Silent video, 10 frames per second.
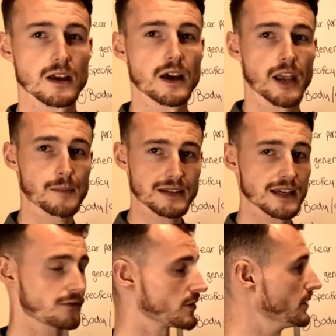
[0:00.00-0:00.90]
Number
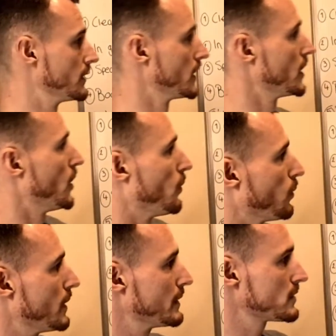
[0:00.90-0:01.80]
7.
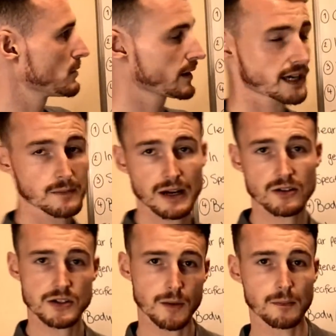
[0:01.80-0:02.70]
When we're talking about
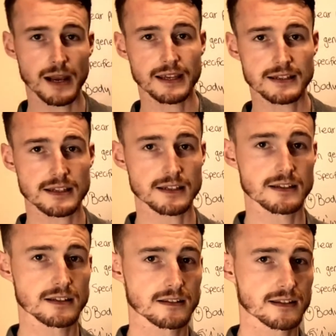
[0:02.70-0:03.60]
some places,